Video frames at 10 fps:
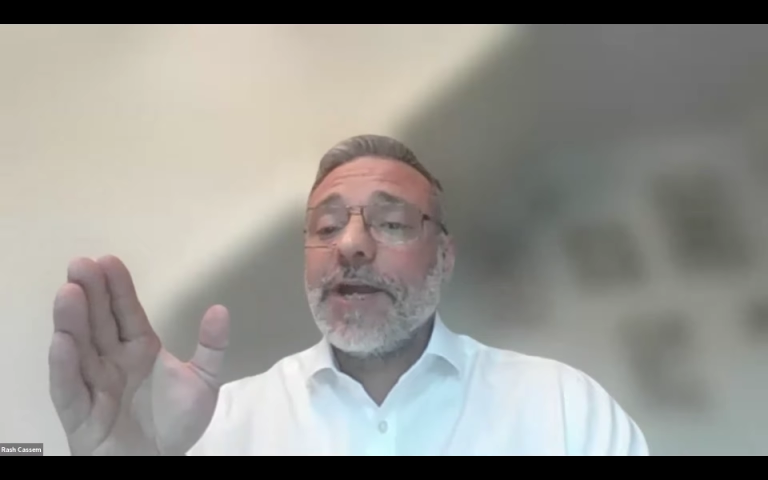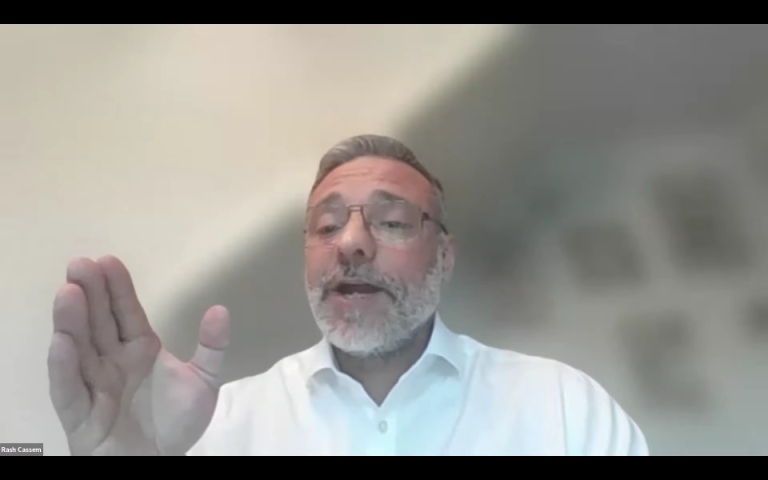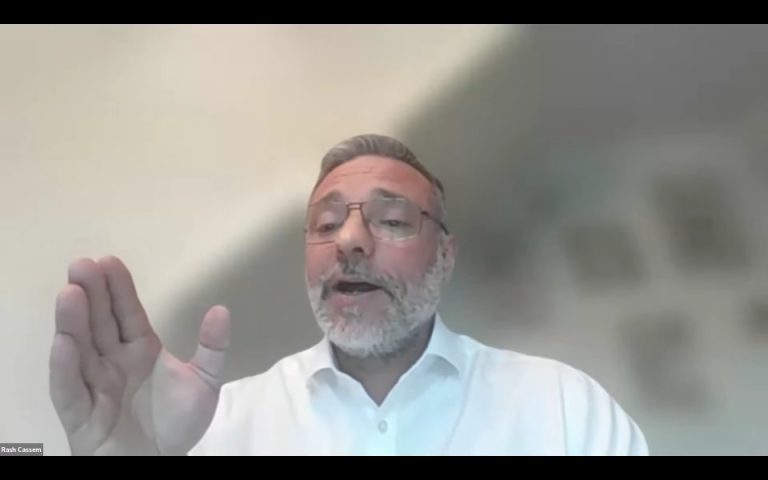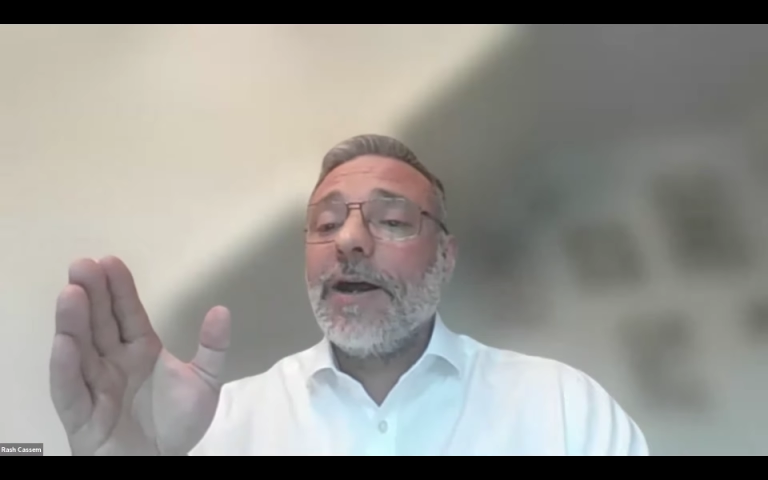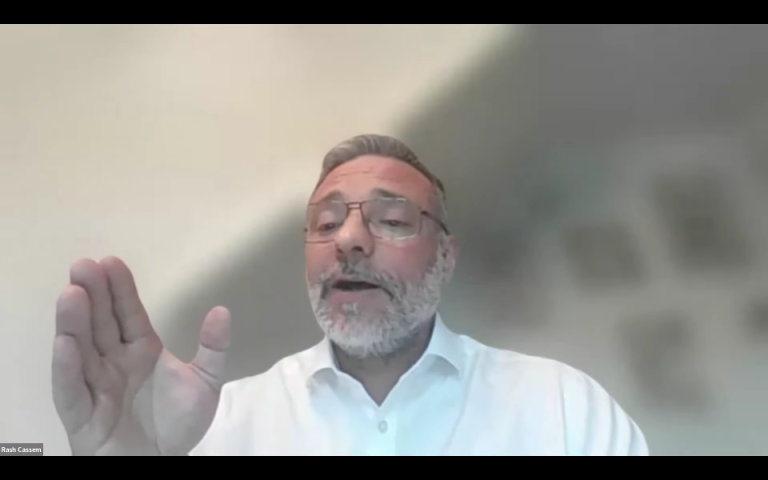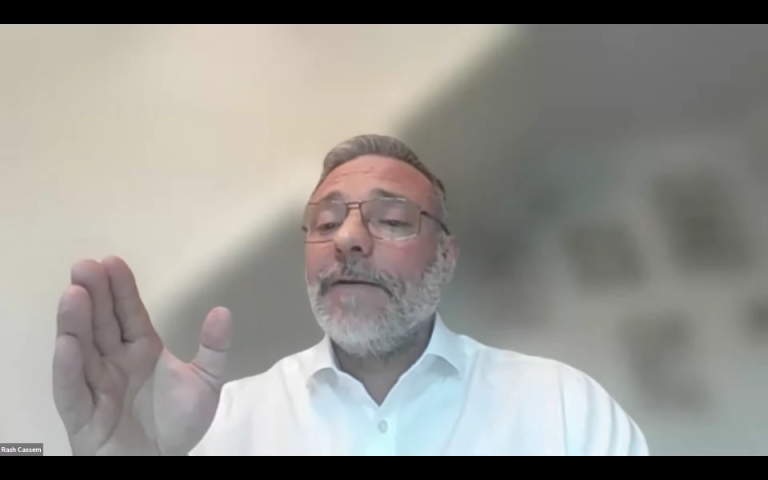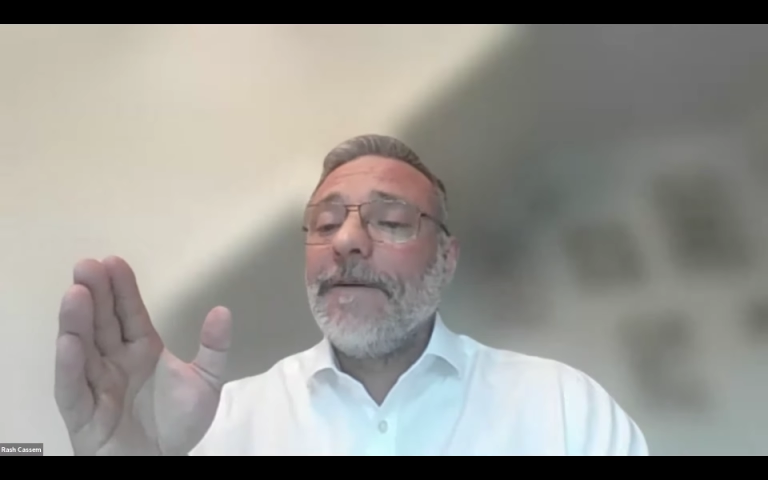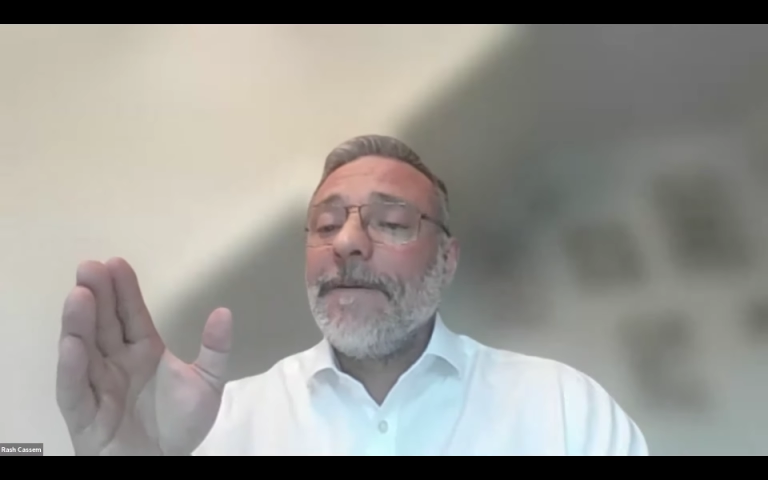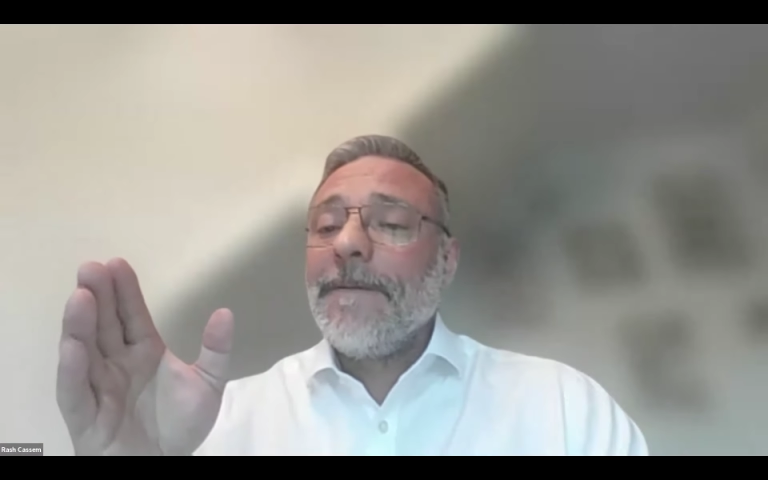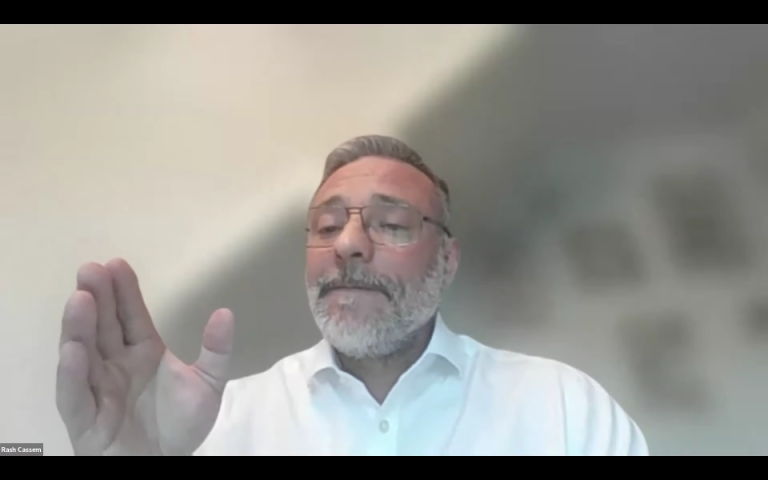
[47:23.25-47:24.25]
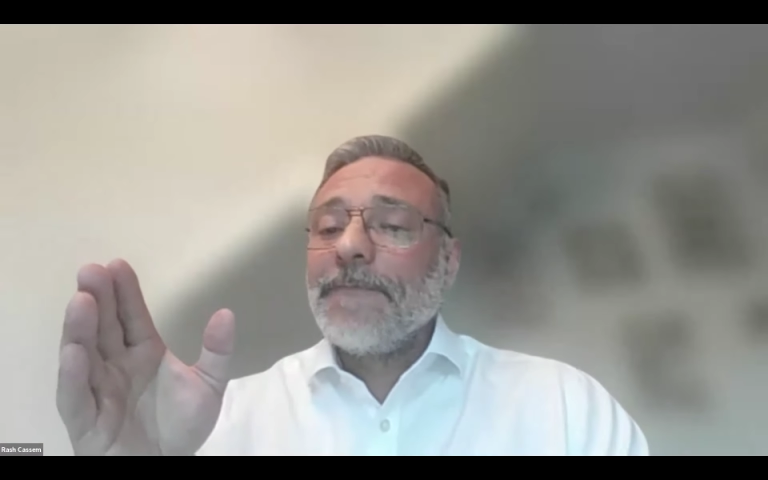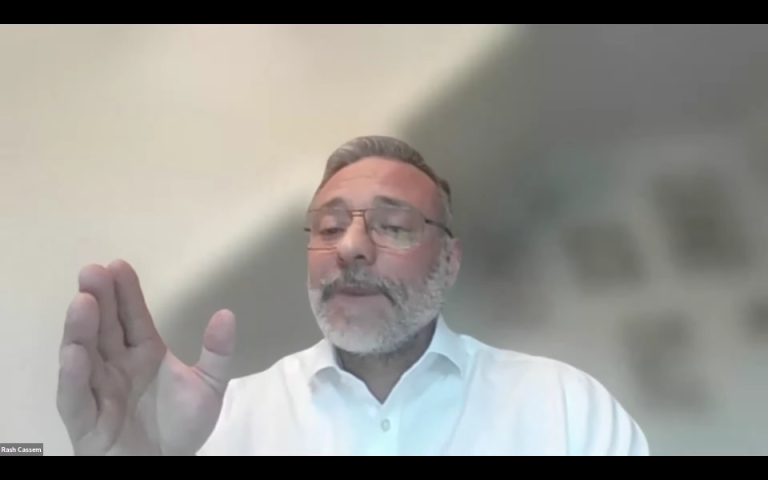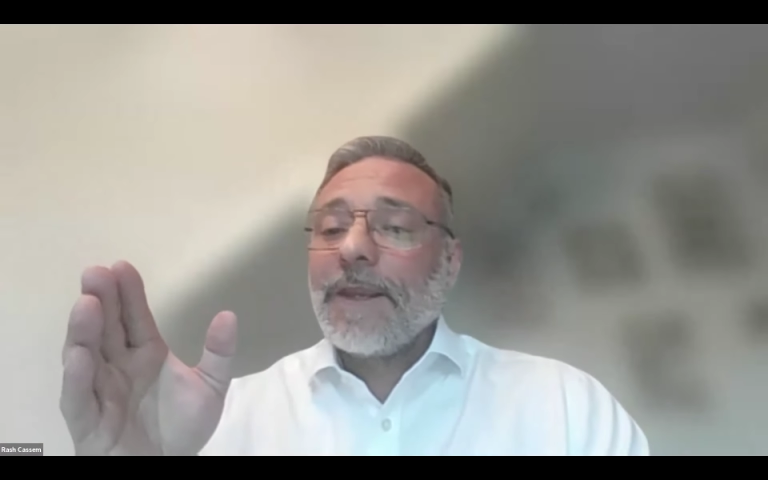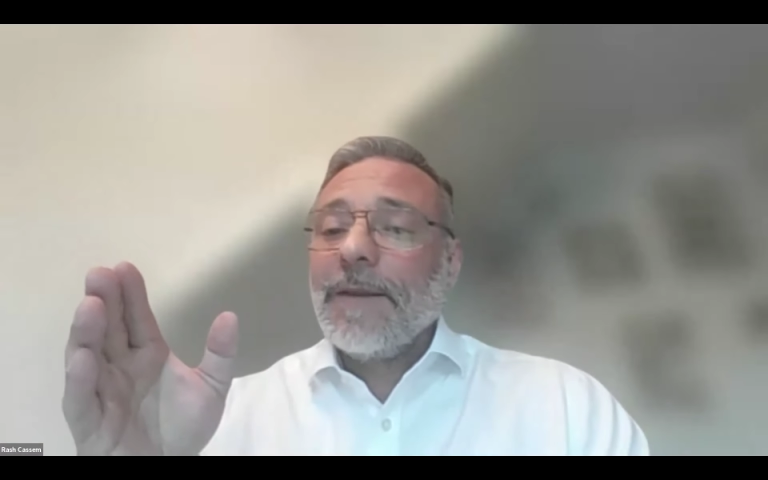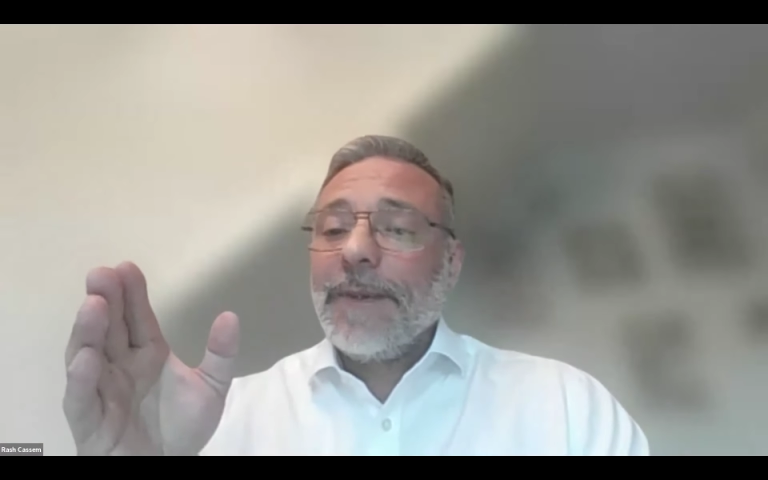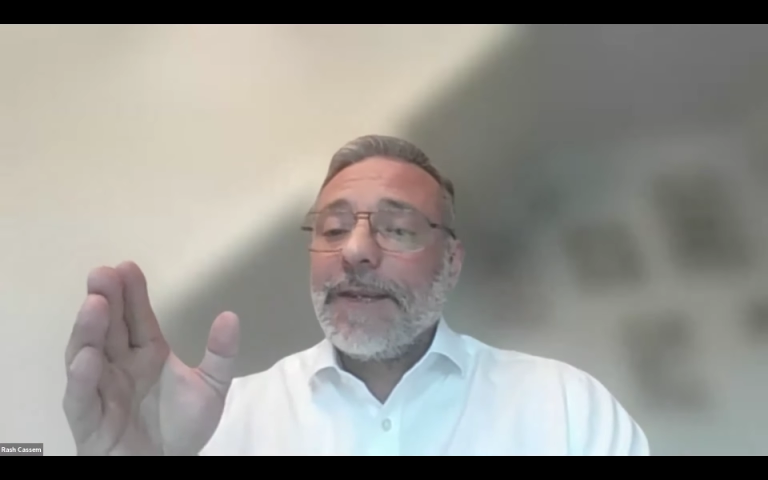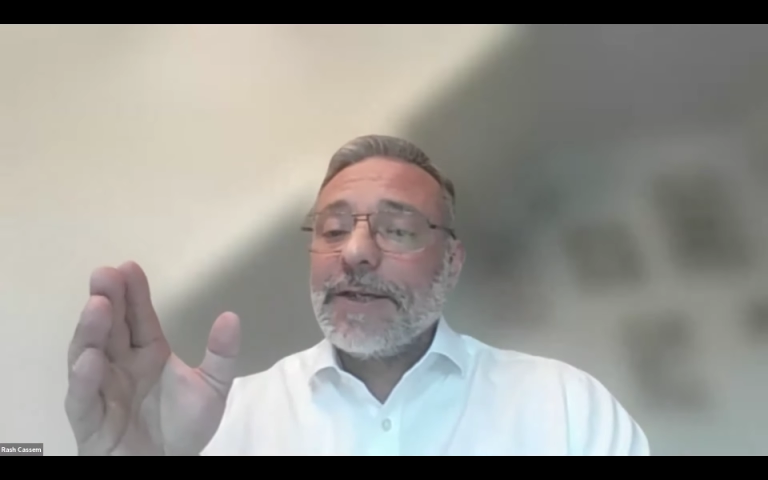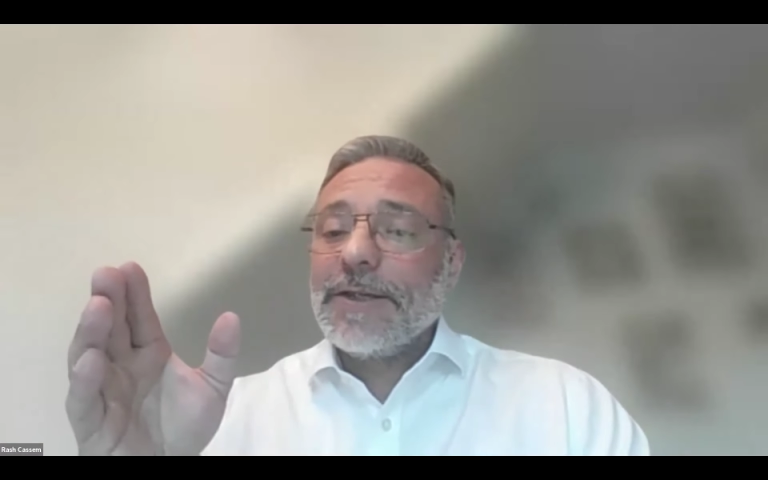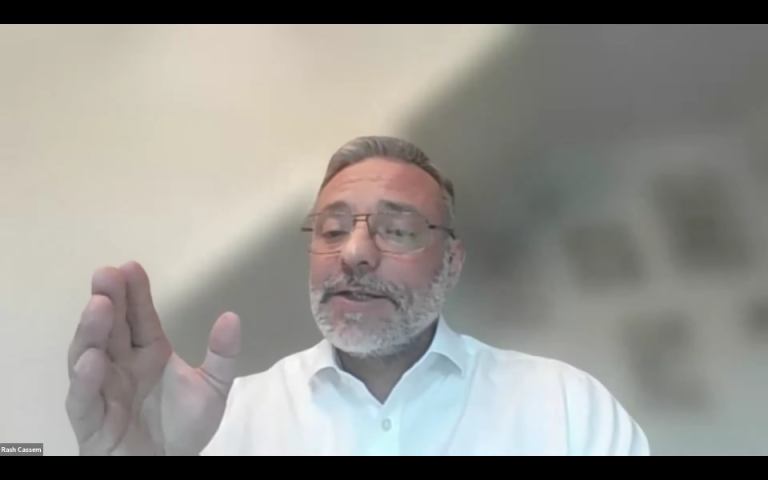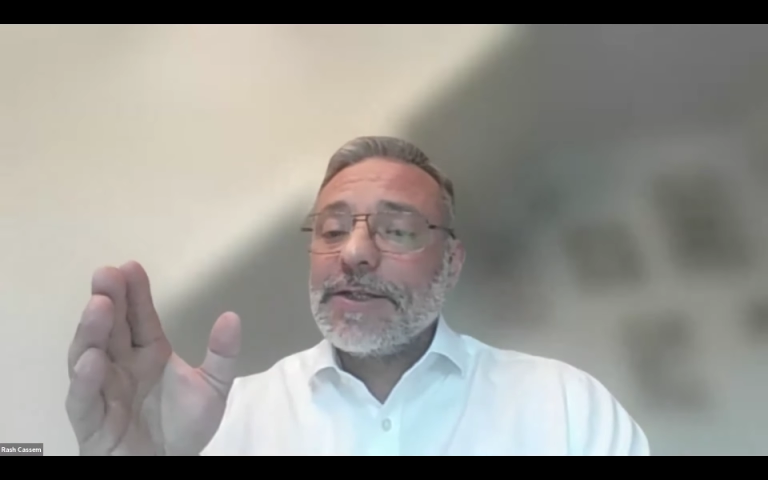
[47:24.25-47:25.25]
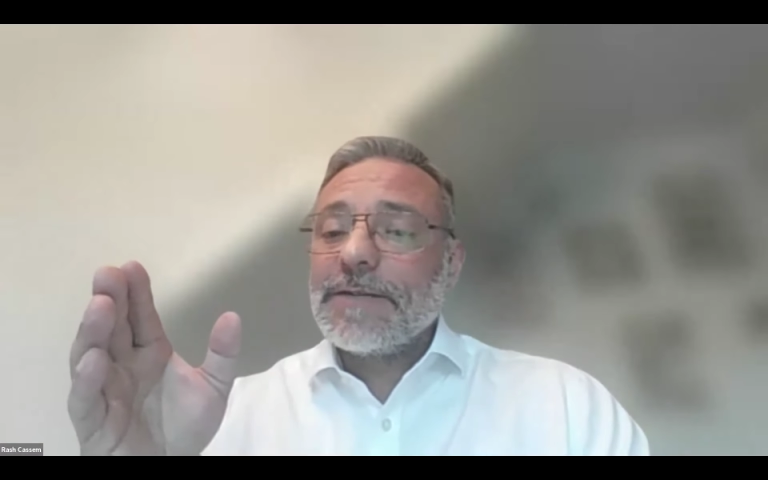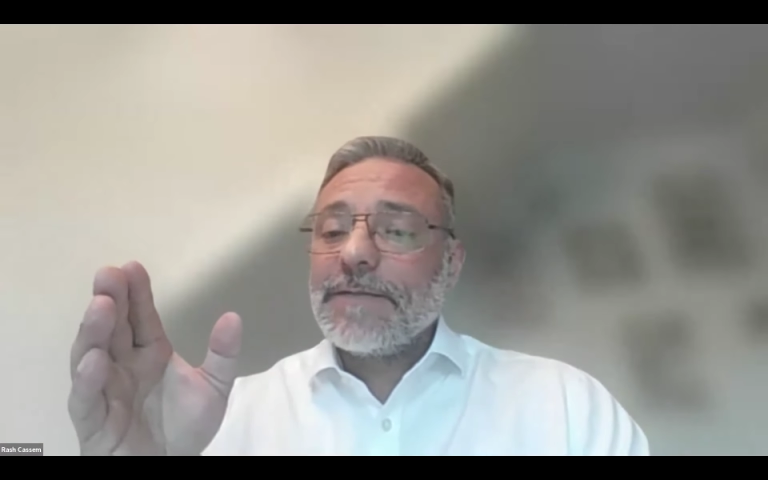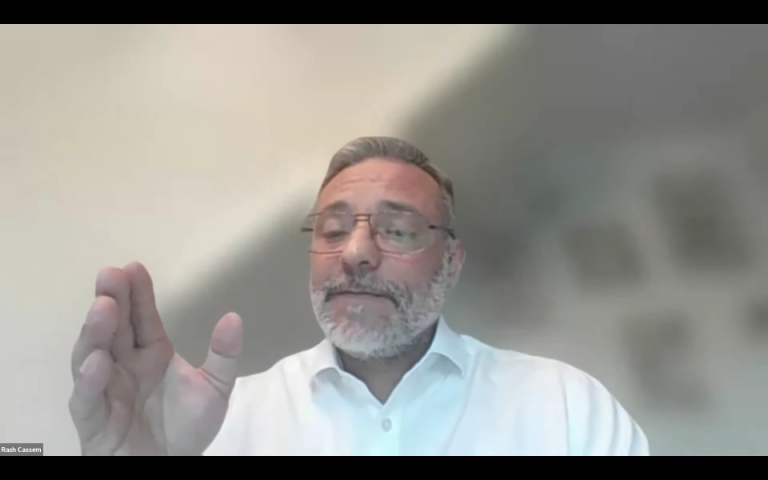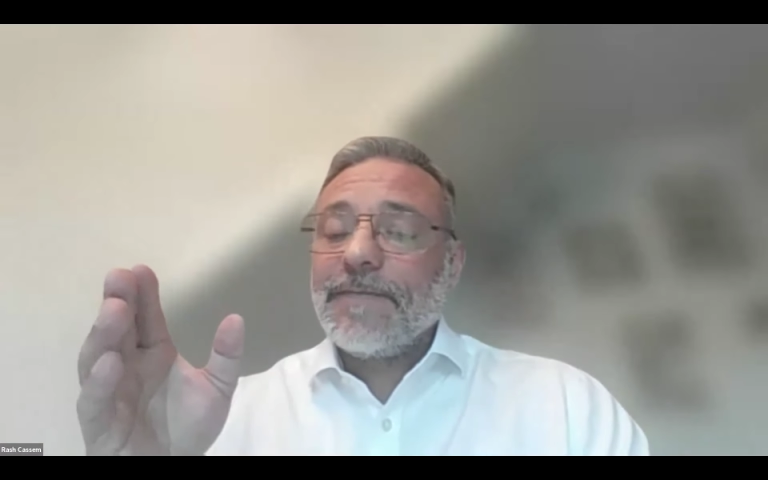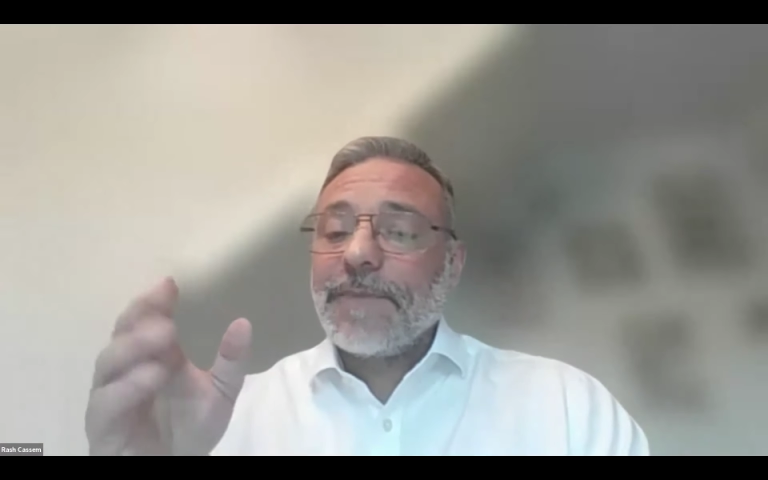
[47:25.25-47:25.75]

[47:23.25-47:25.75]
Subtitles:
are, because